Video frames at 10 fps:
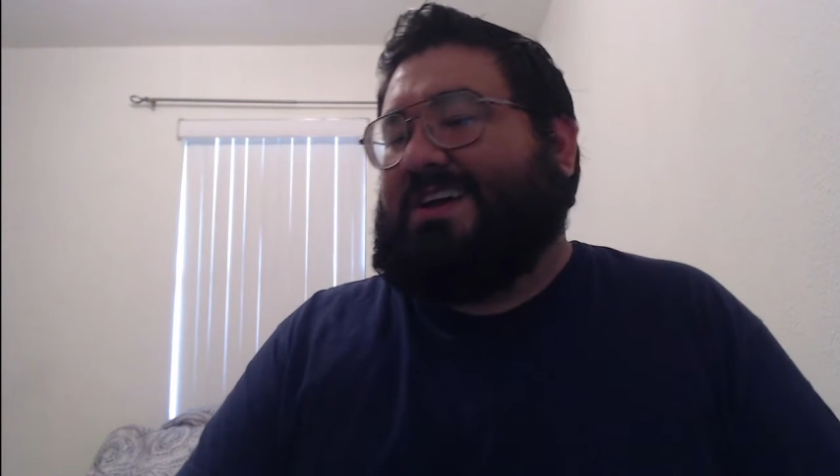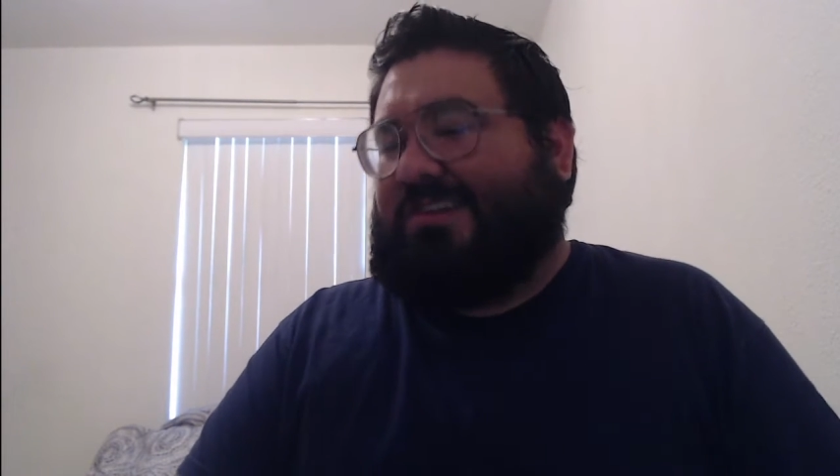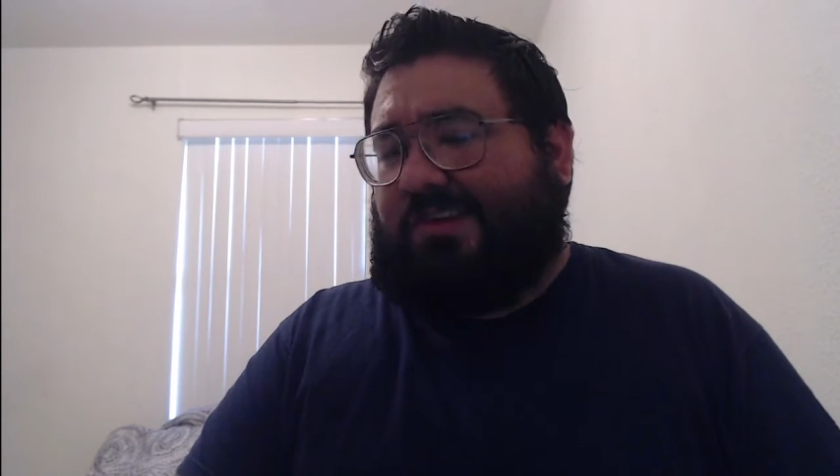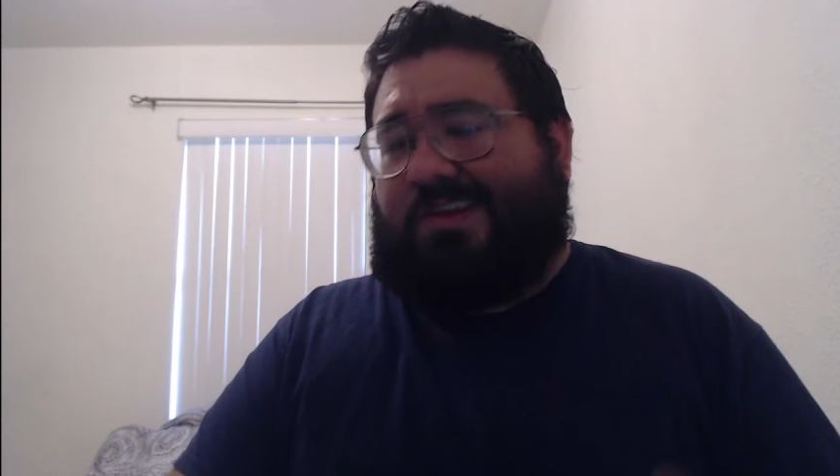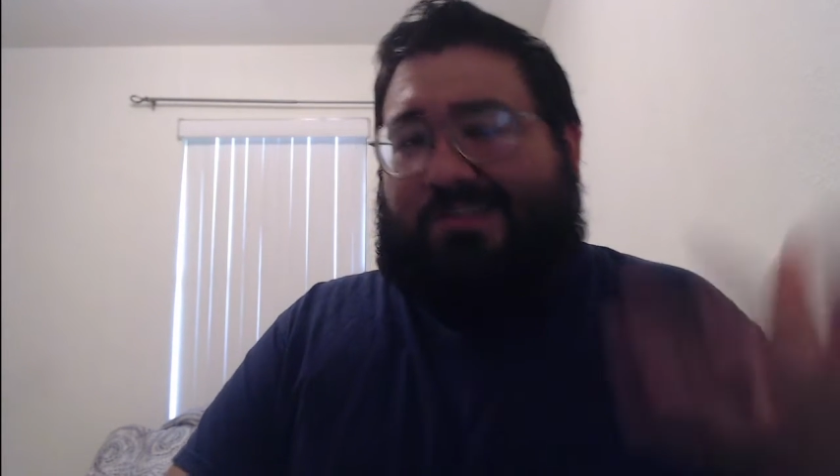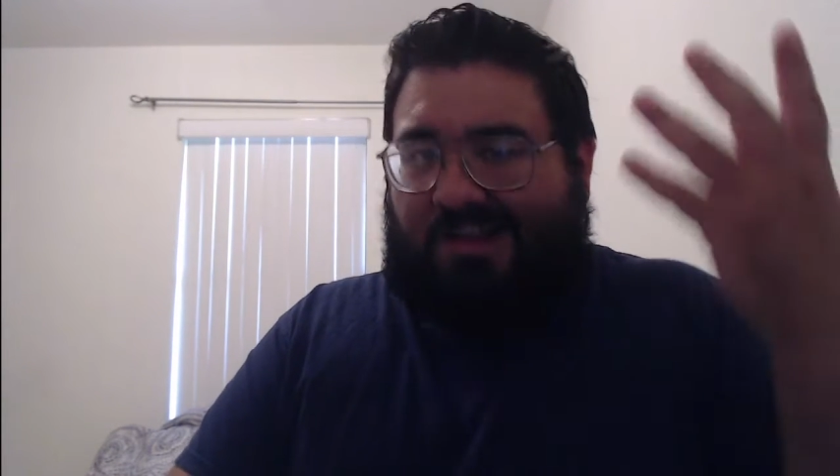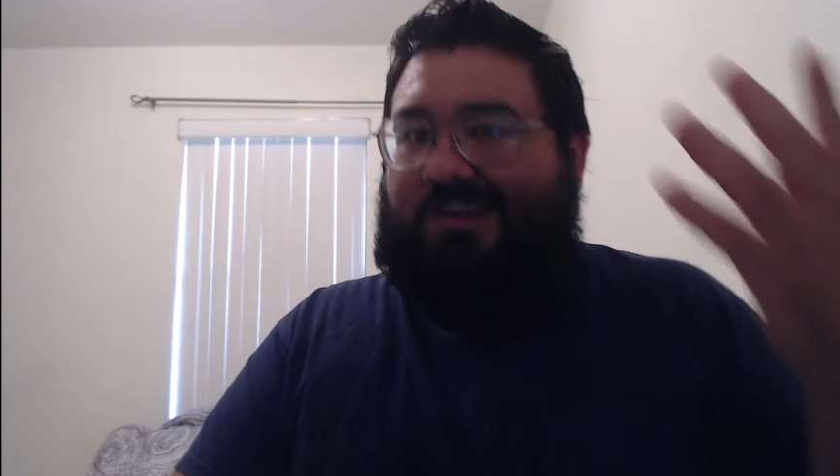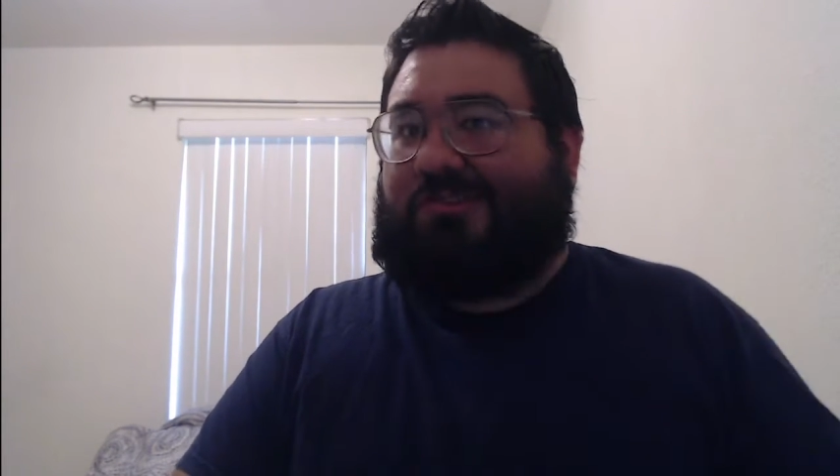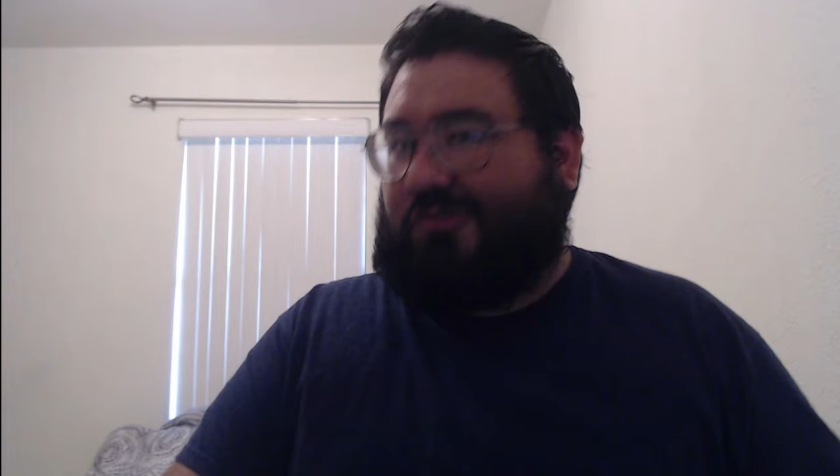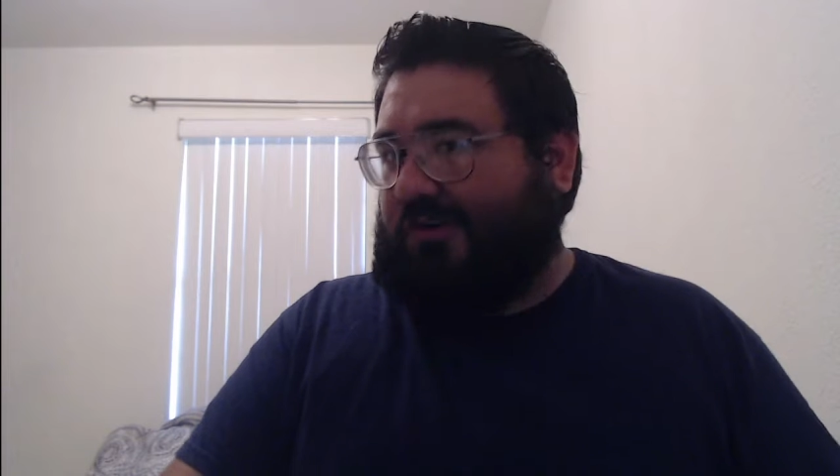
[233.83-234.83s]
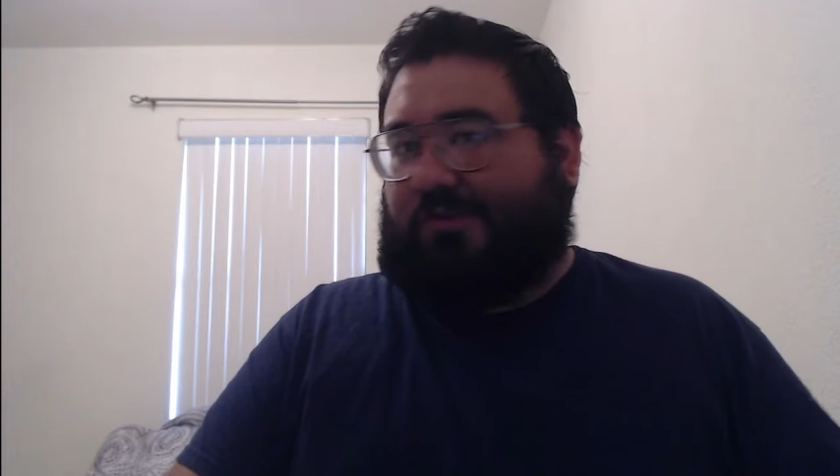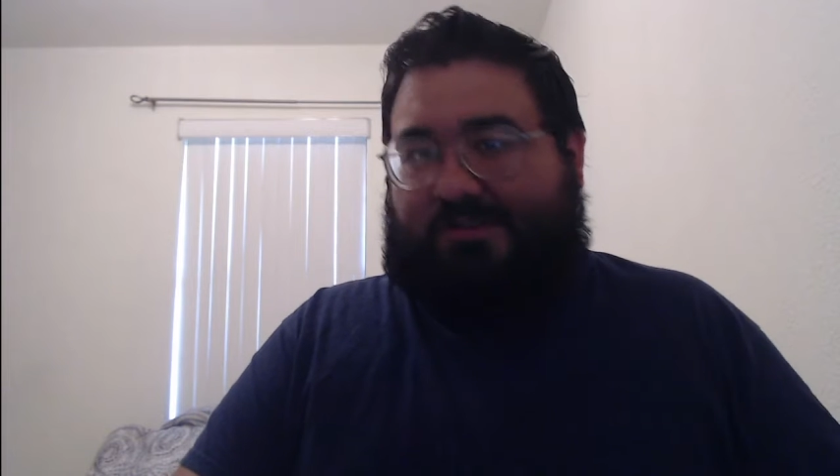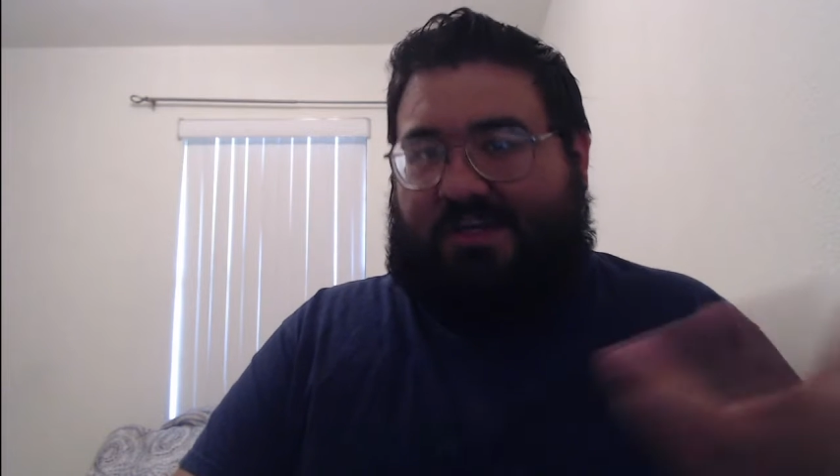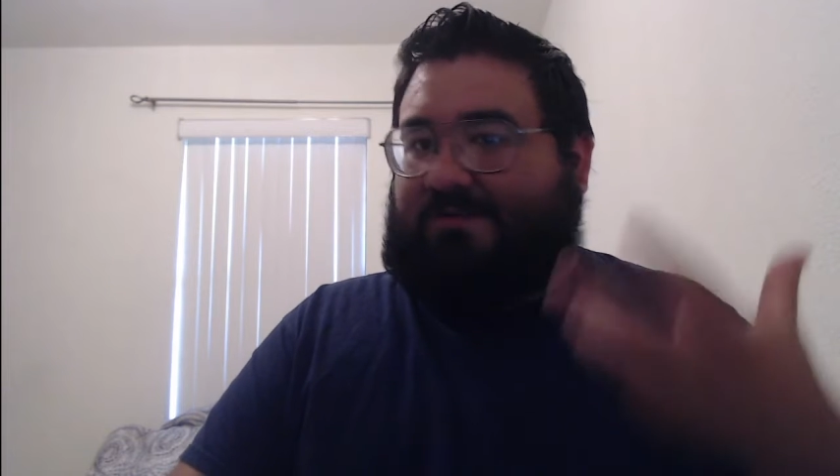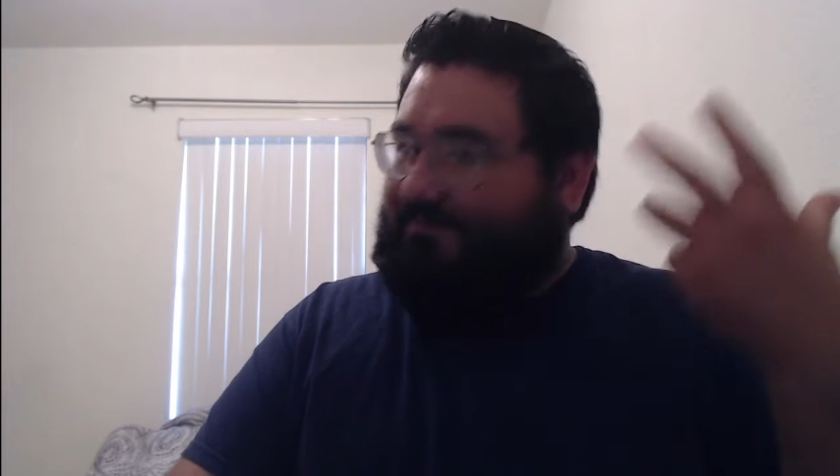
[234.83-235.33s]
So there's a lot of struggles
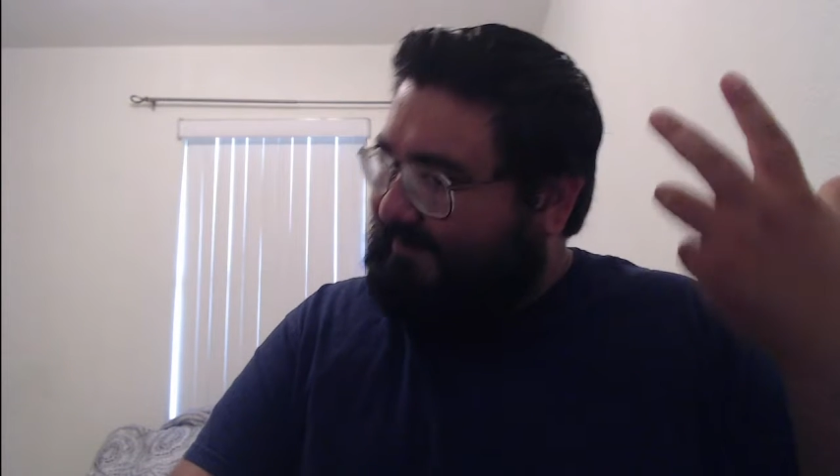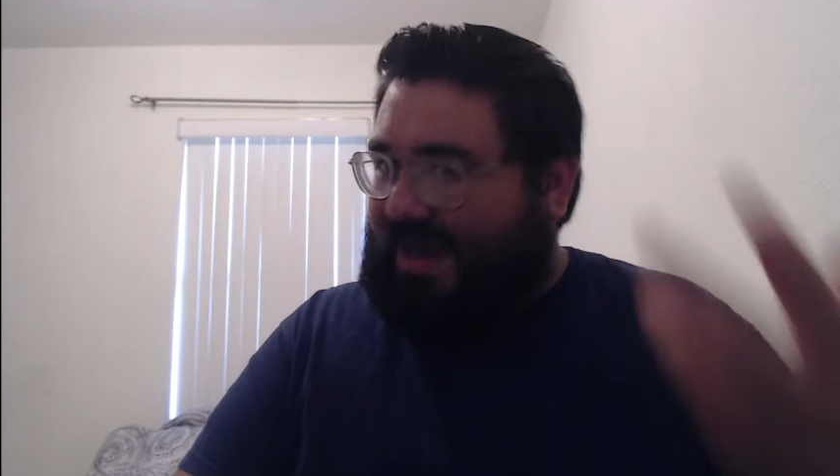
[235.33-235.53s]
there,